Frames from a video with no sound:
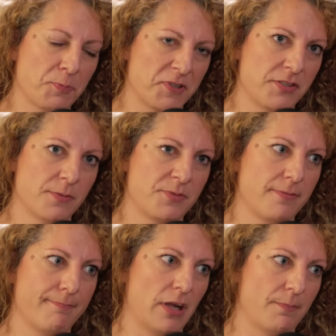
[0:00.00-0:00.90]
does presume
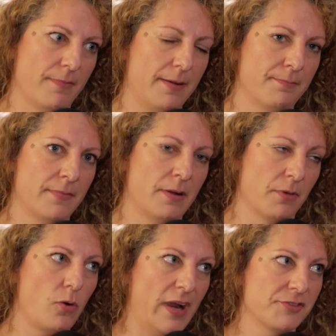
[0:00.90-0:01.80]
some uh, um, um,
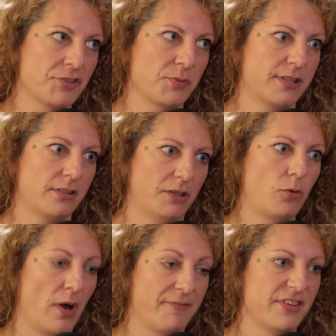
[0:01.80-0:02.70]
acquaintance with
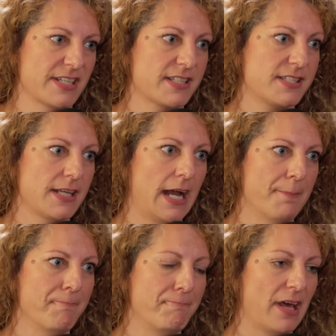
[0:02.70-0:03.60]
quantum physics, um,